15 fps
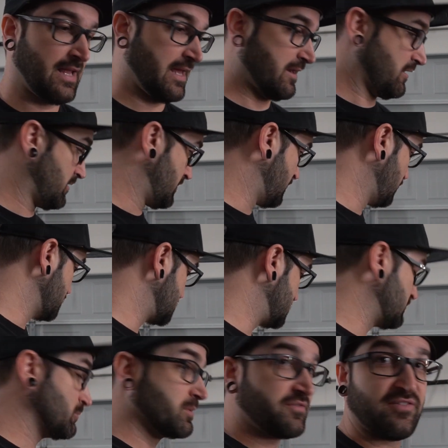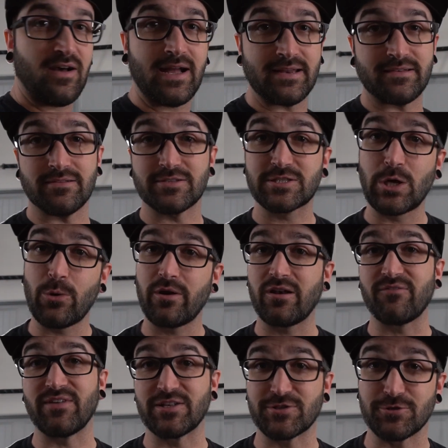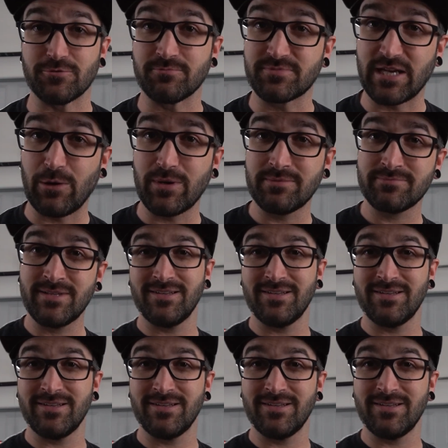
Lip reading: and we'll see what we find. Let's go on an adventure, shall we?